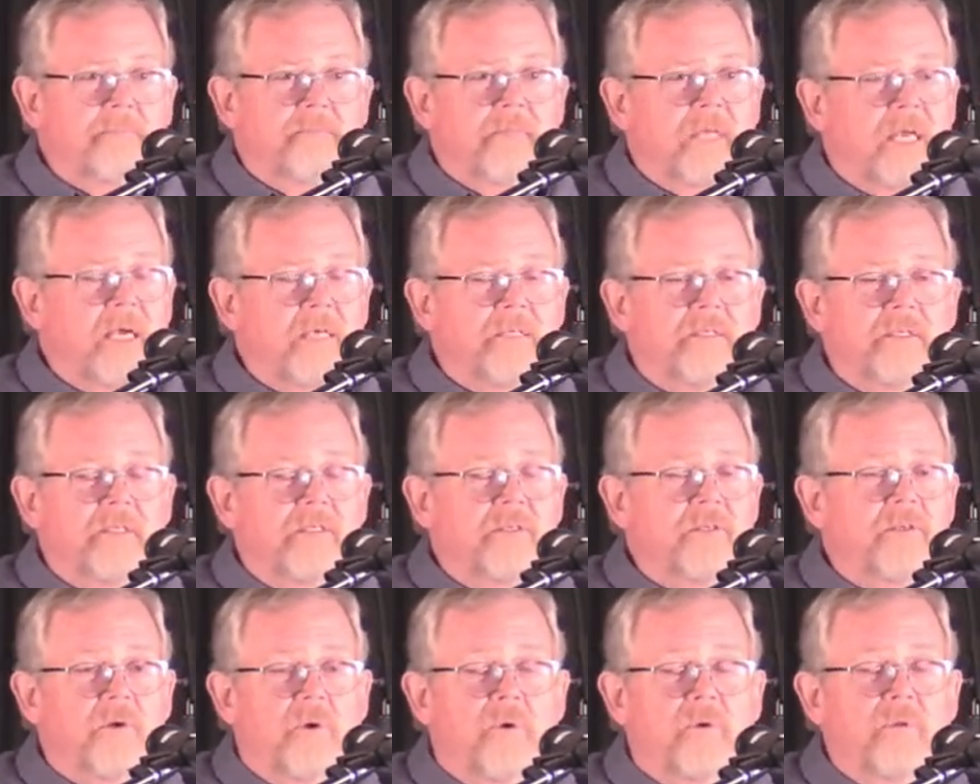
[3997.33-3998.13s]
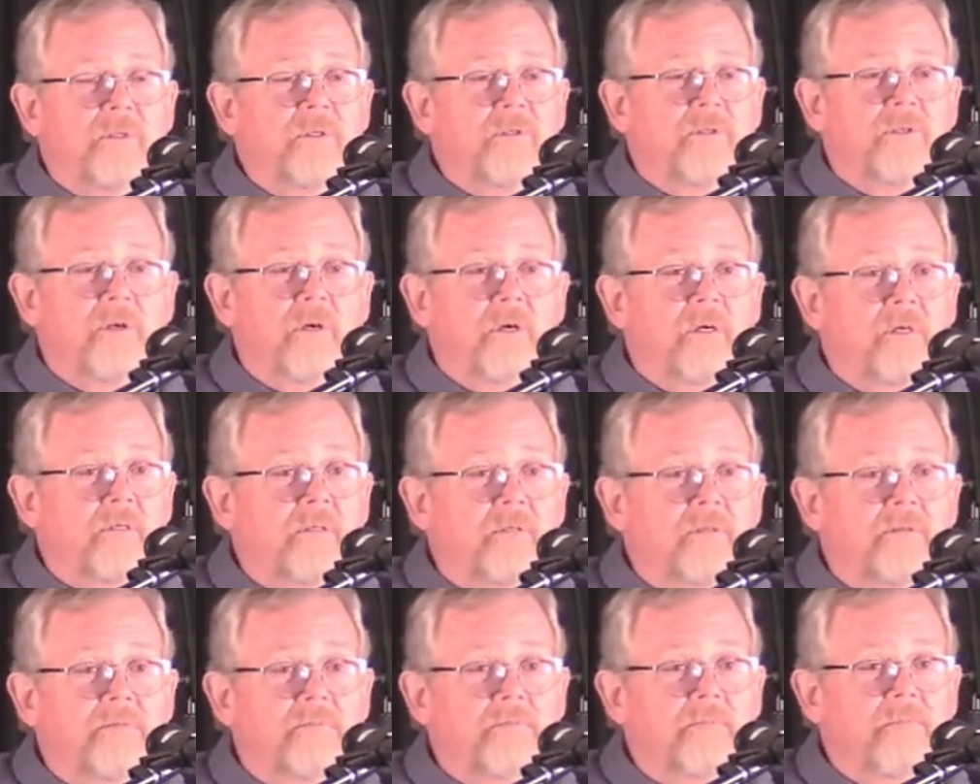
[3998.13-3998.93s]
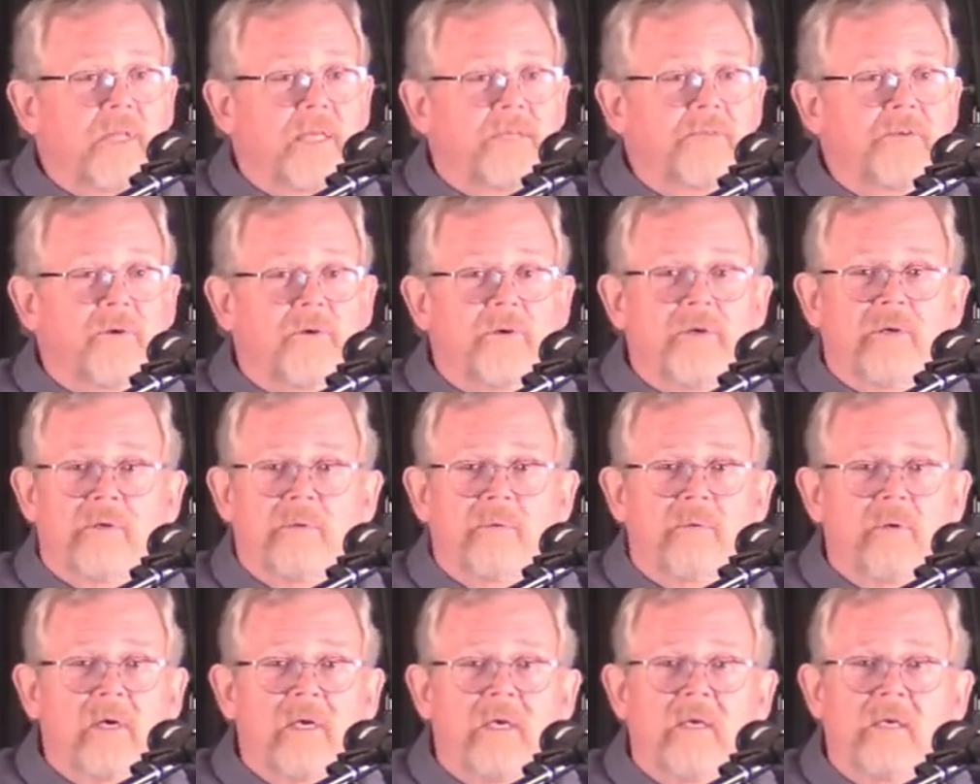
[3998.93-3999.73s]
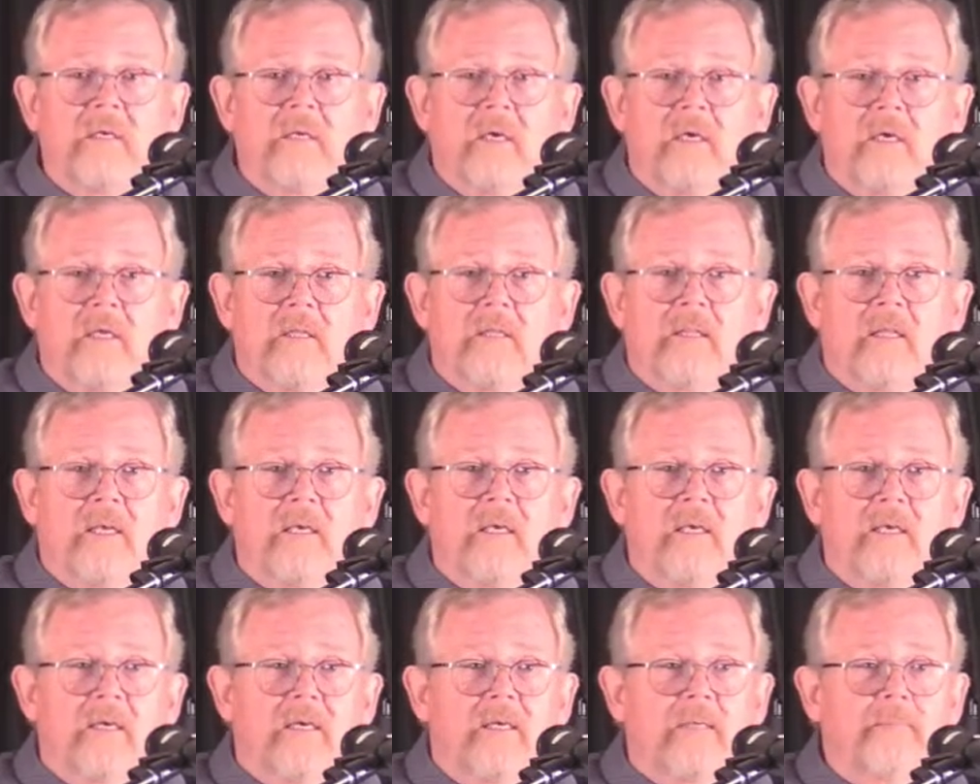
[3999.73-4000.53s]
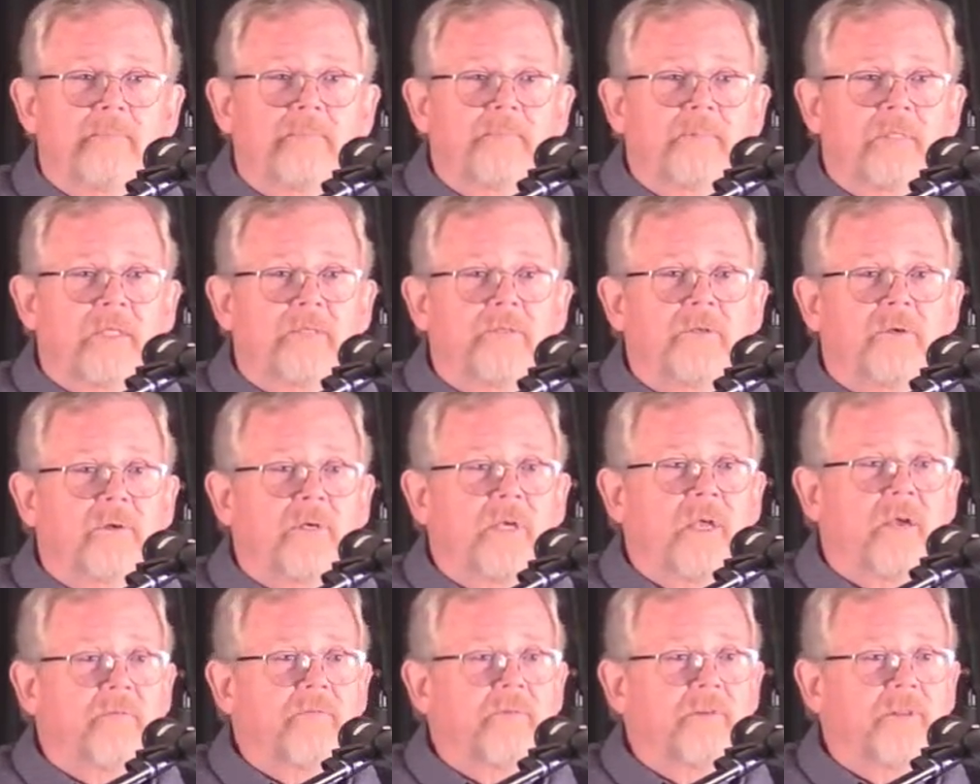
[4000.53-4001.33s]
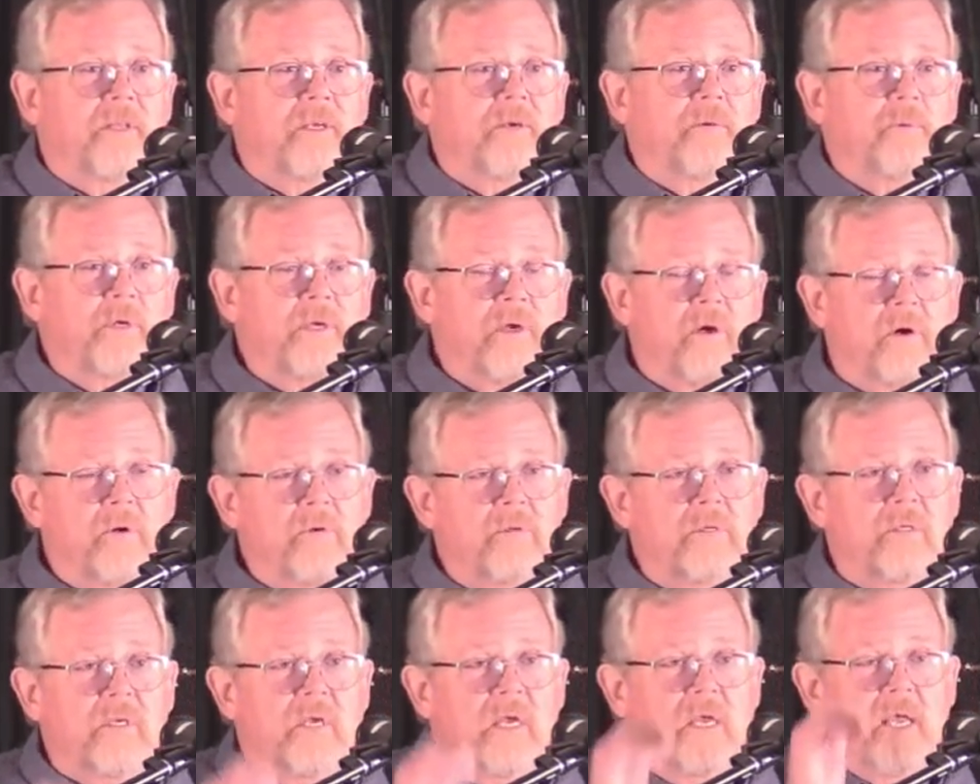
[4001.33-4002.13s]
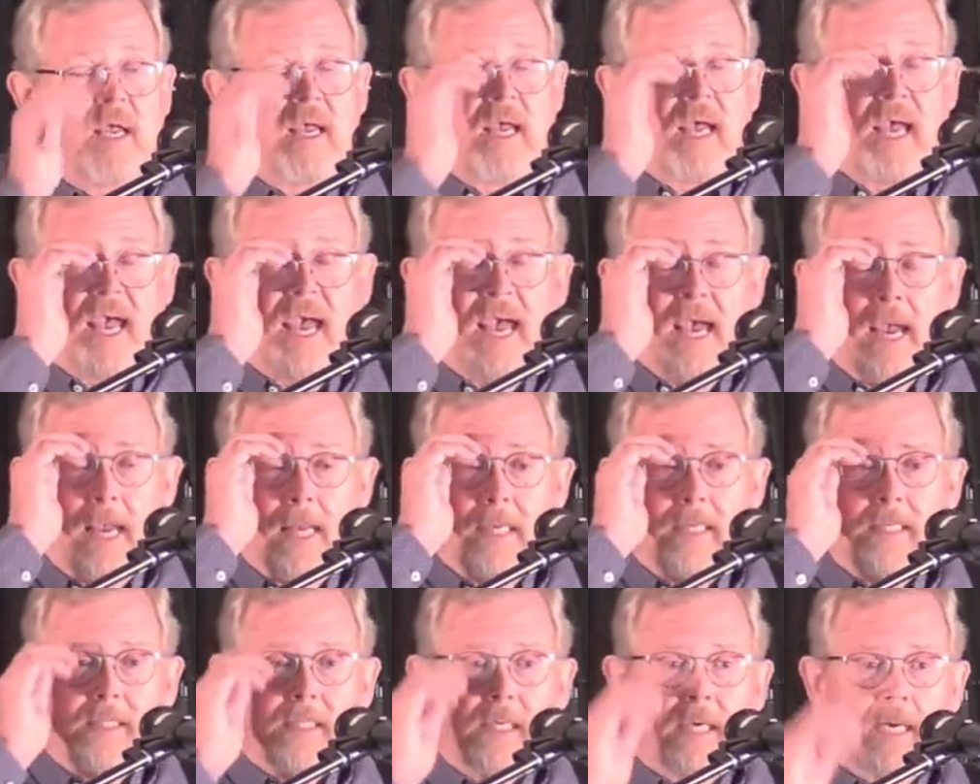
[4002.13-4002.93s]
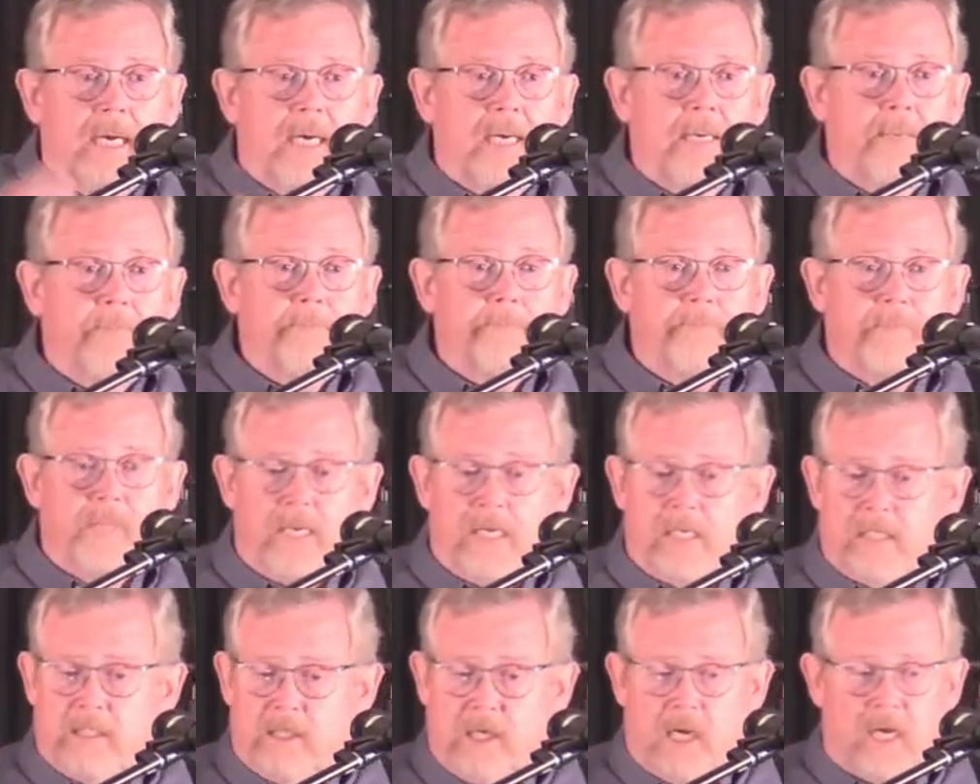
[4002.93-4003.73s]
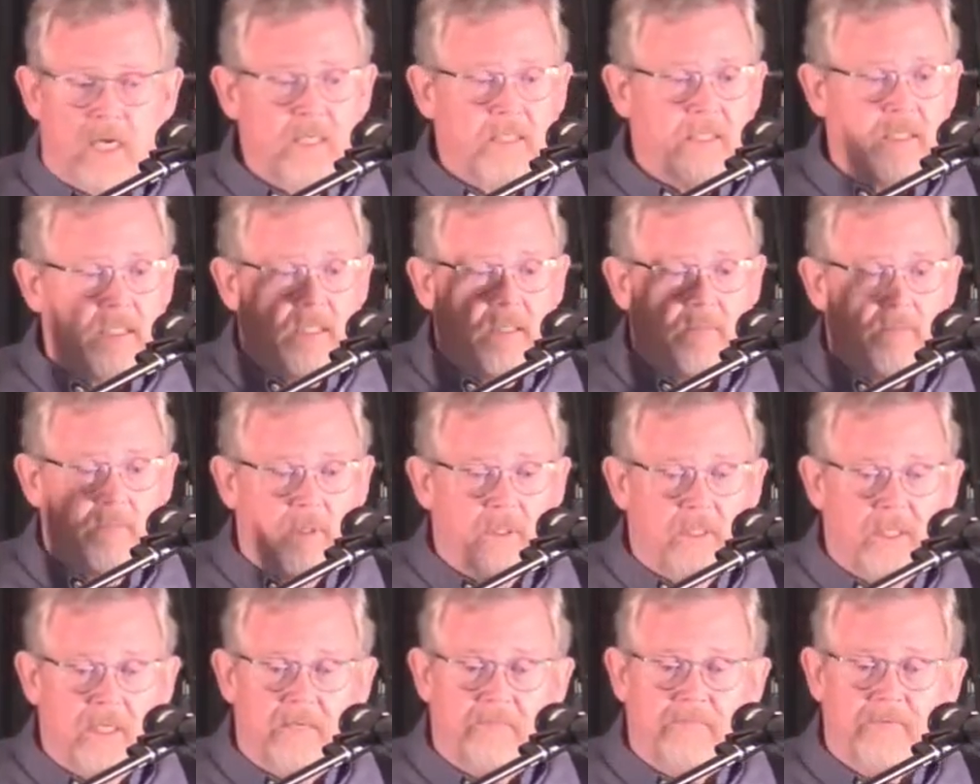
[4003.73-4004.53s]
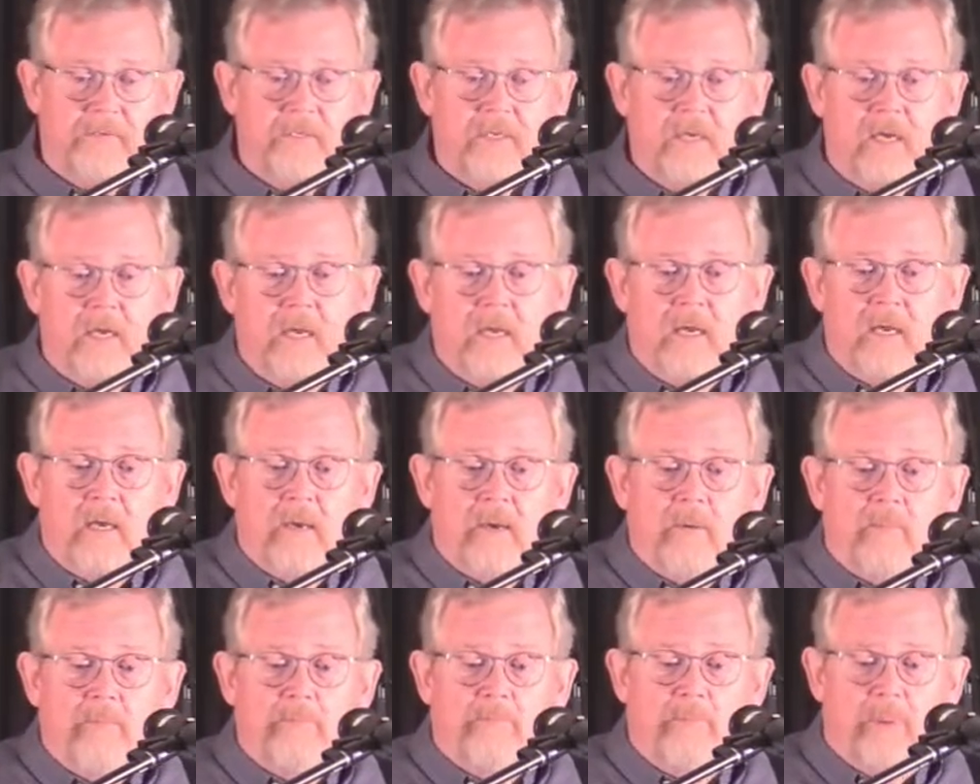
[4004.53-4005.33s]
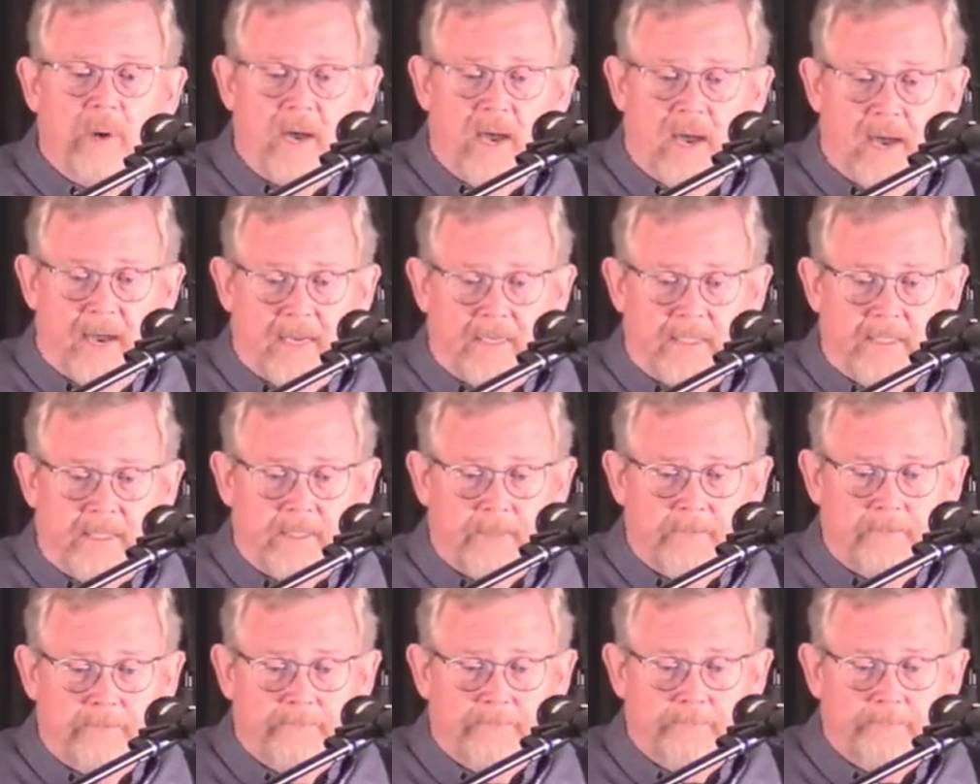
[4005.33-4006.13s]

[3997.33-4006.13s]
they actually stole the church. They took it away. They um, they took everything we owned, and um, they changed the beliefs. But